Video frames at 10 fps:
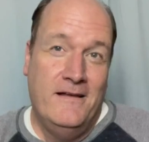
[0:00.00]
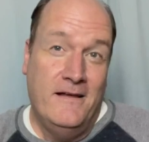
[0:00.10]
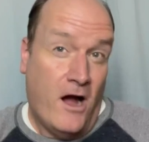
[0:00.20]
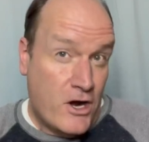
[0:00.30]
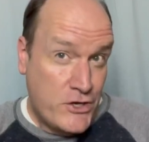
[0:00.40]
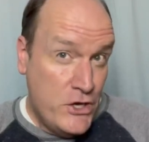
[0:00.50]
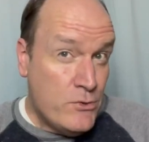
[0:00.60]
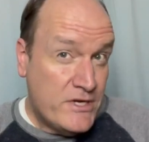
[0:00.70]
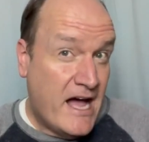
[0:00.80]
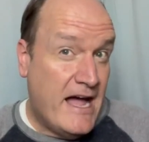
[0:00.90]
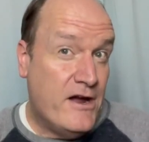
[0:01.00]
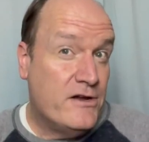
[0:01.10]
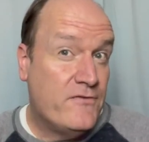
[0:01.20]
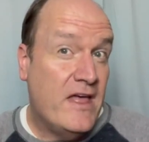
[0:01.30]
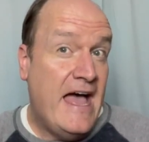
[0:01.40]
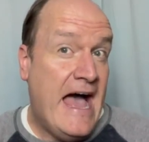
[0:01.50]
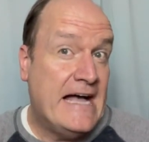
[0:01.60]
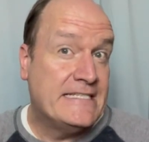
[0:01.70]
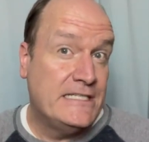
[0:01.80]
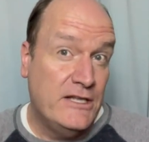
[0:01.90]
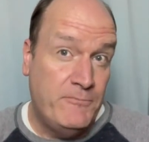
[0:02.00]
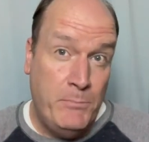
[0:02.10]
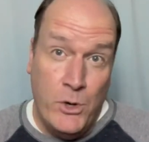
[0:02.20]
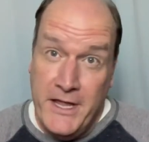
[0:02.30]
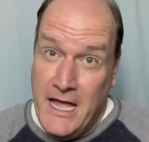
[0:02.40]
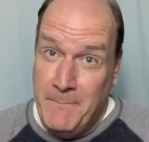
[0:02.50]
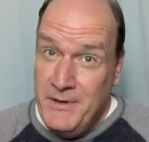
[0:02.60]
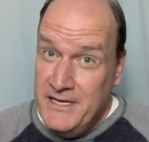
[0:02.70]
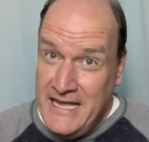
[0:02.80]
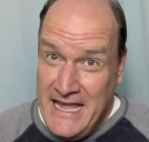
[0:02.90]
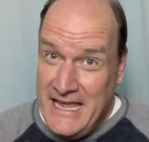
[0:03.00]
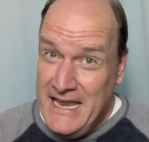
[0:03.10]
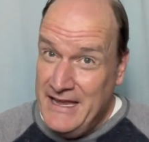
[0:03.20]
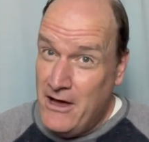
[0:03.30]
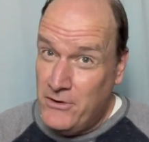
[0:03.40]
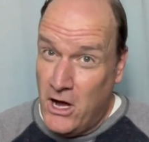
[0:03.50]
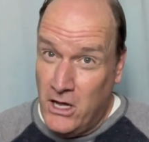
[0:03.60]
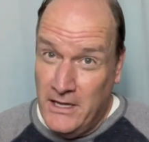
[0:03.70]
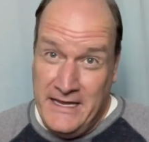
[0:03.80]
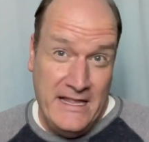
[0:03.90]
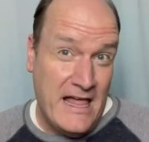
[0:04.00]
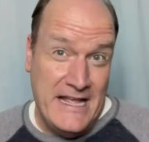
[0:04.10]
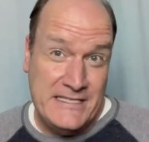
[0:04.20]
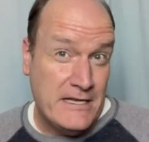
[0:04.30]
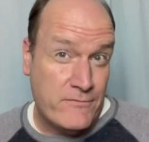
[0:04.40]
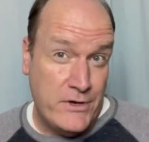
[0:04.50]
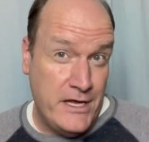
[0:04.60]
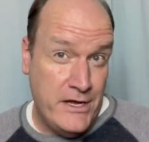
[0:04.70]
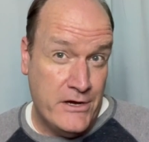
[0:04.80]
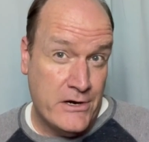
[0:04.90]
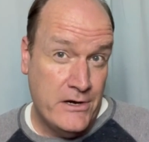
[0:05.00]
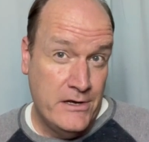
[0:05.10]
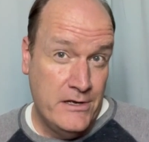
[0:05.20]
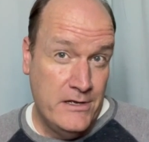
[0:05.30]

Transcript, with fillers: Are you tired of the hassle of putting up and taking down holiday lights every year?